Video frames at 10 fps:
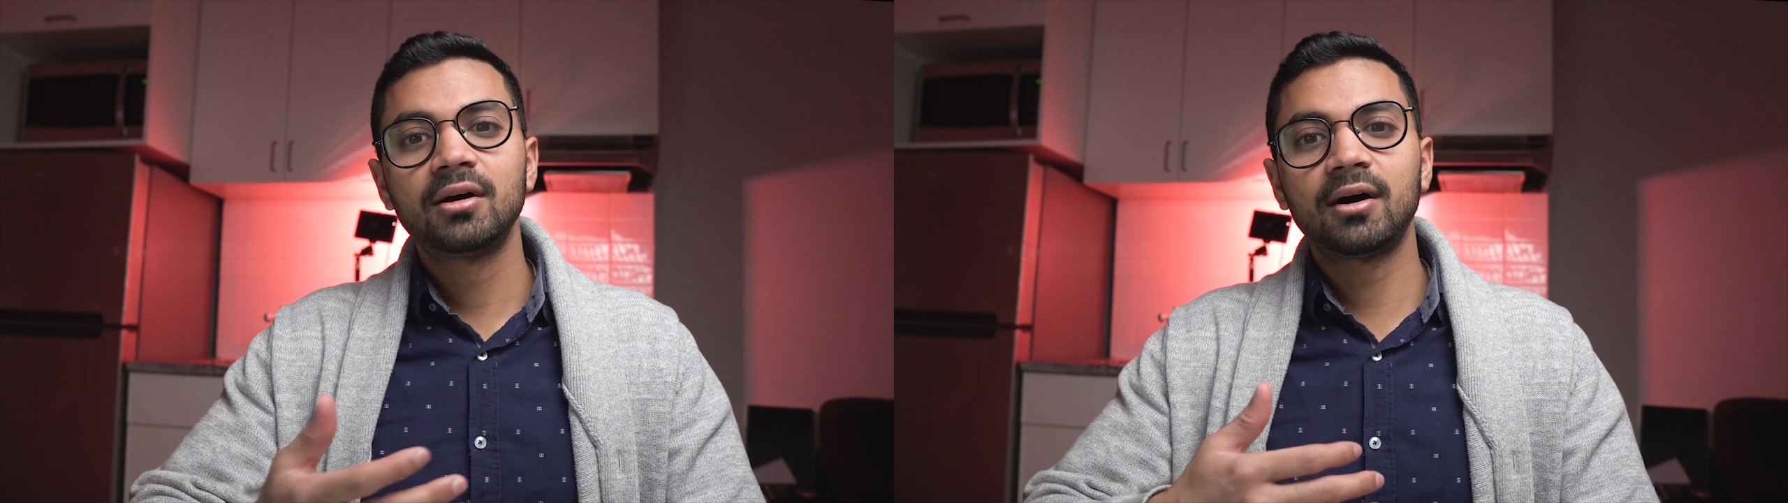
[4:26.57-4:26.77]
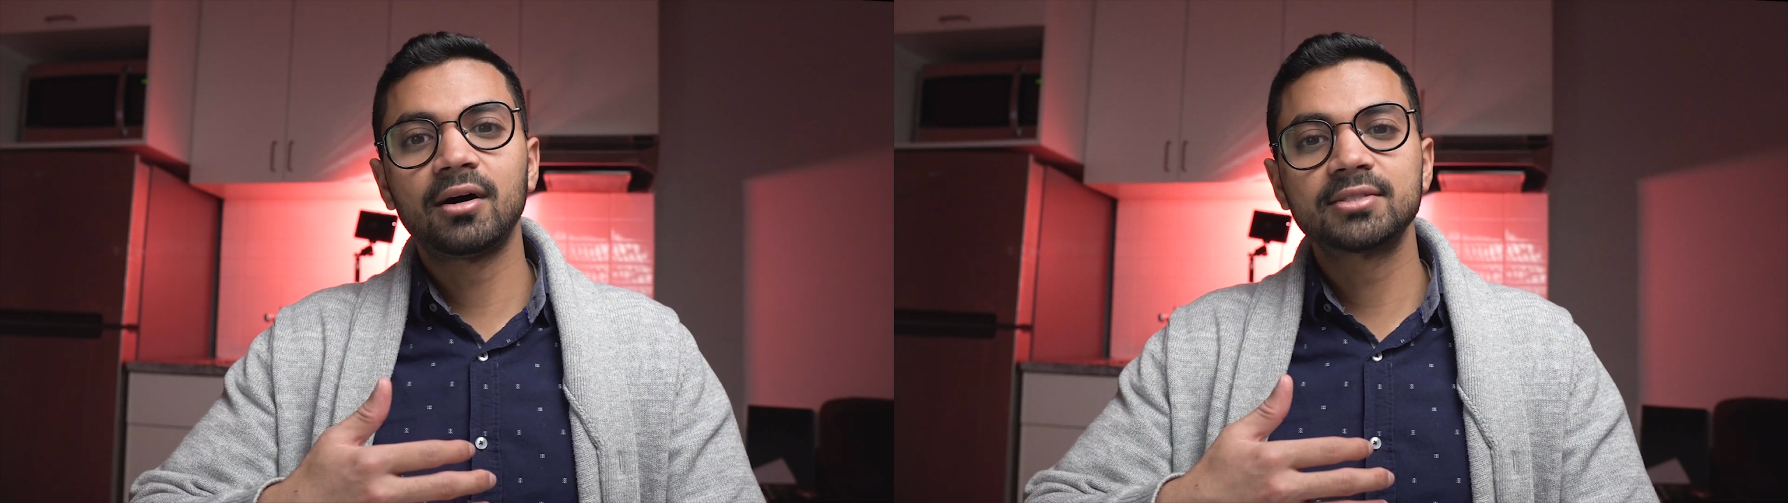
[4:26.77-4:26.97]

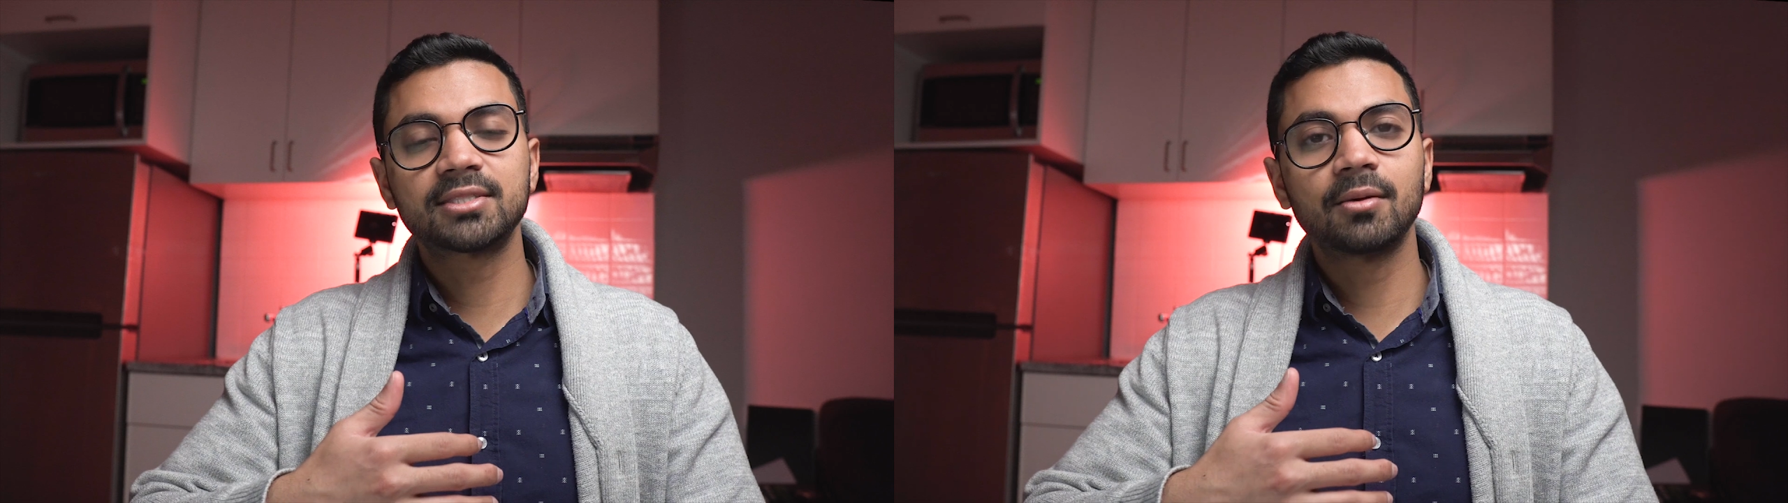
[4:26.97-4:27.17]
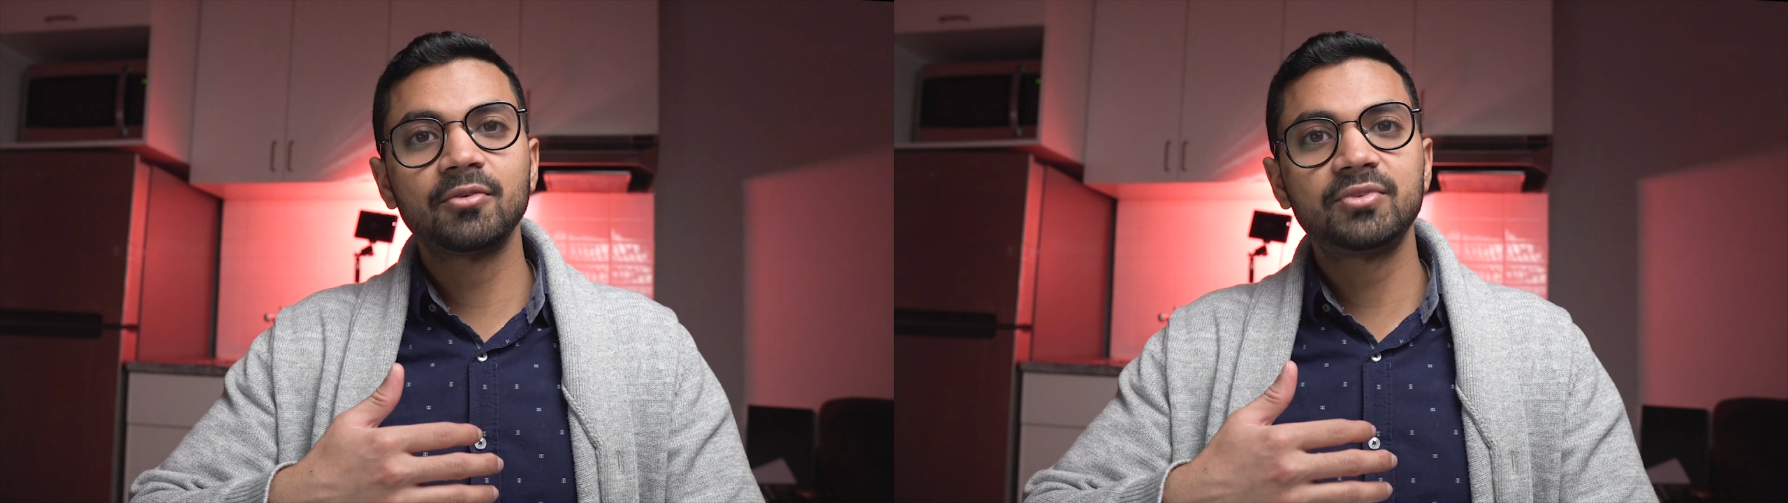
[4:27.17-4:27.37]
Uh,
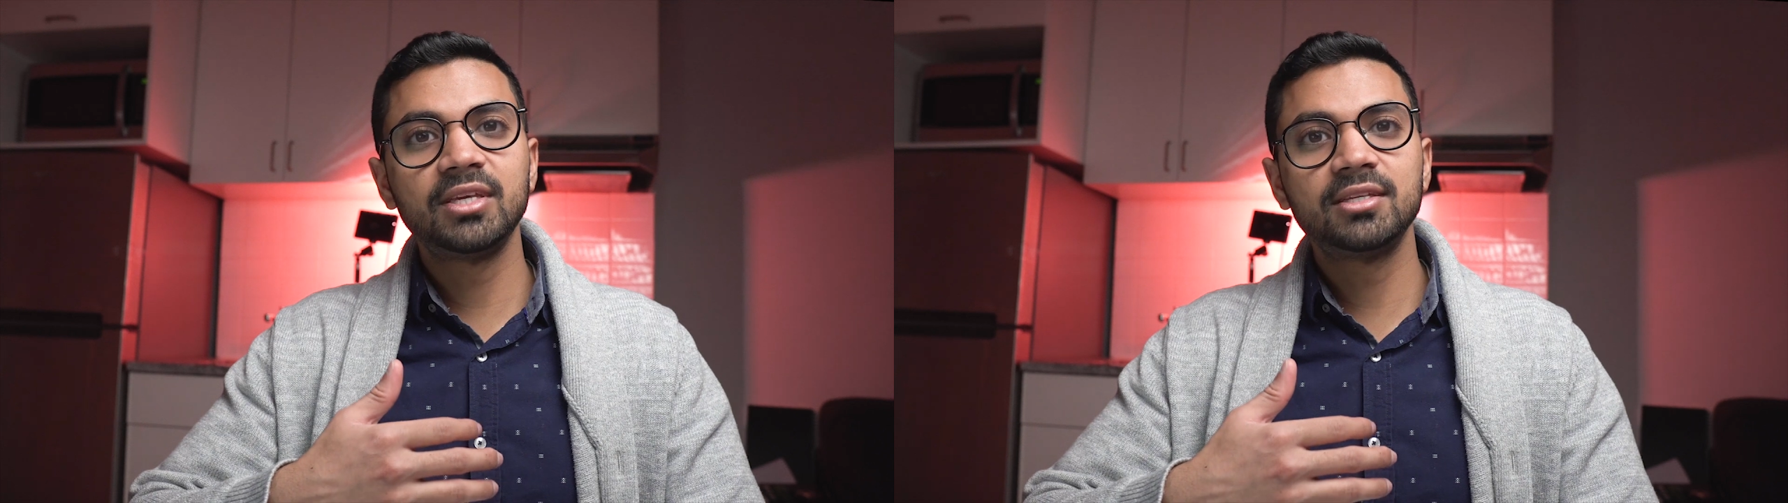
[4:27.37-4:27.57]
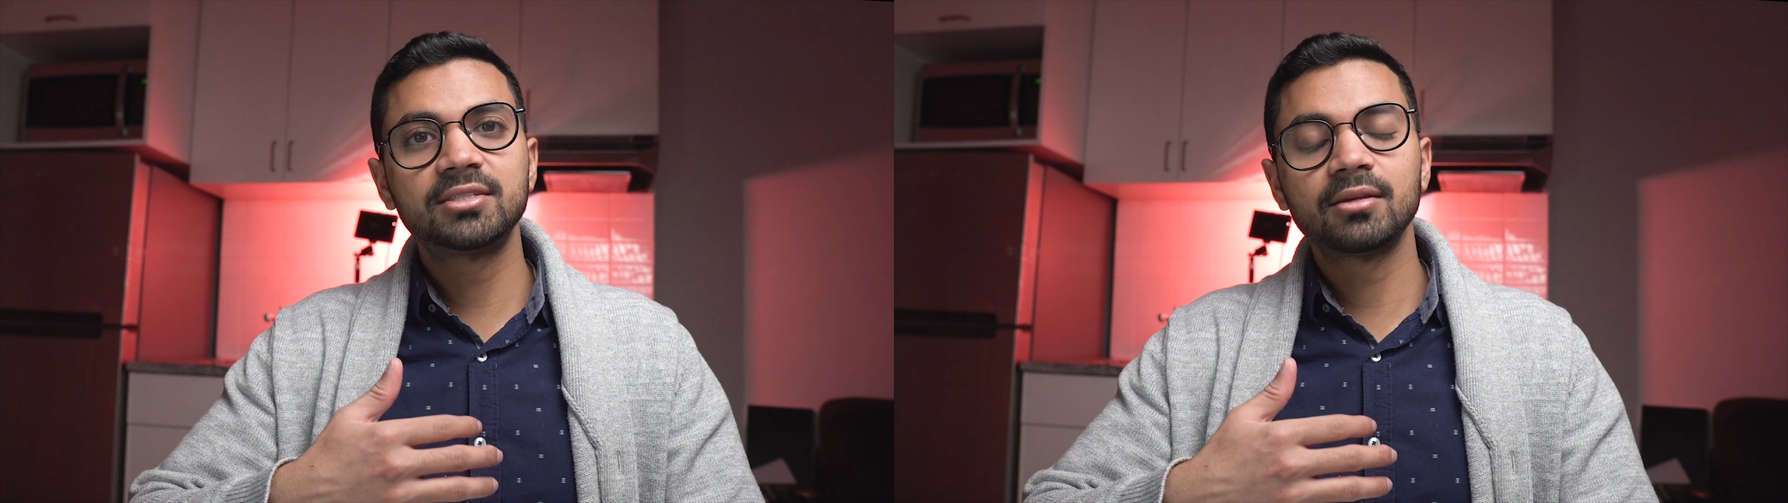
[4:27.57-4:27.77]
some of
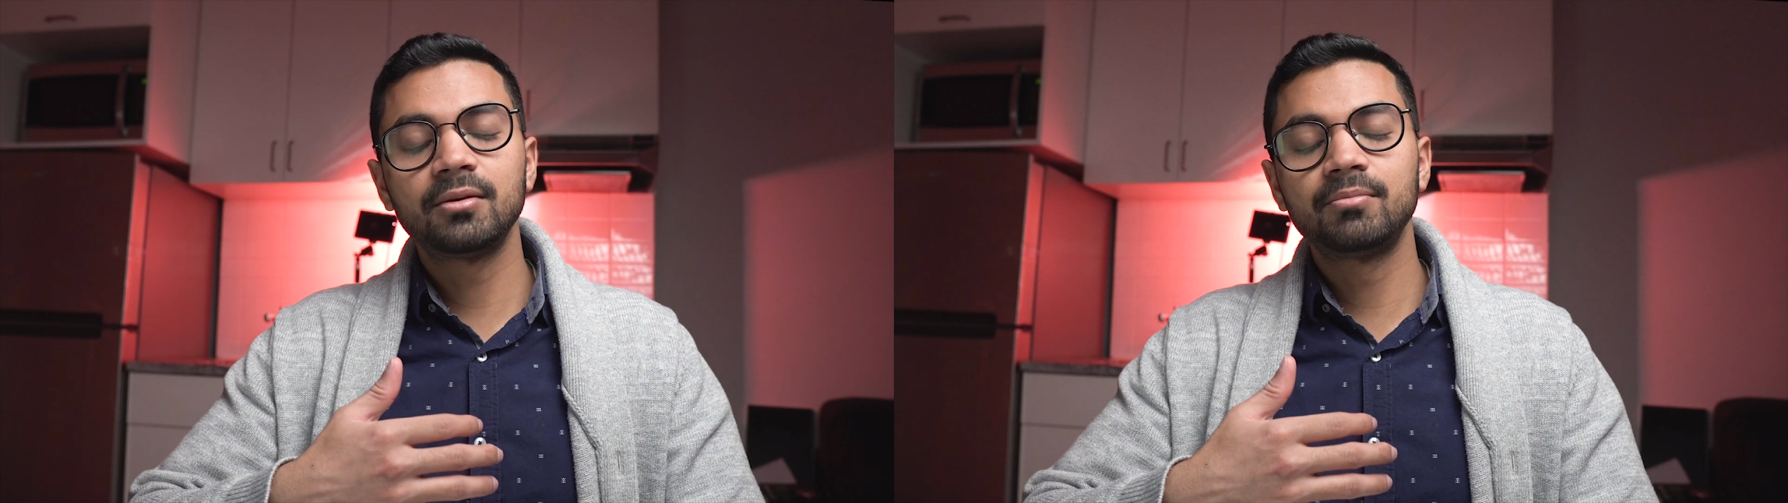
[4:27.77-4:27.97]
these